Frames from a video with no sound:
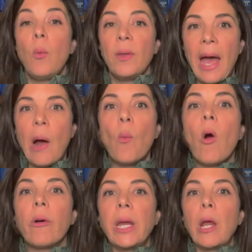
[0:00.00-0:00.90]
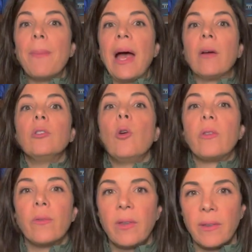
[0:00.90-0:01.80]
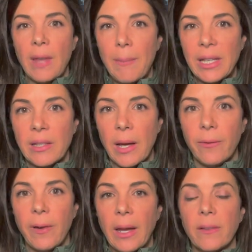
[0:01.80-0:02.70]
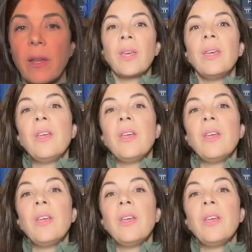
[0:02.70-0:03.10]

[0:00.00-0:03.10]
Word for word: without worrying about loads of systemic side effects.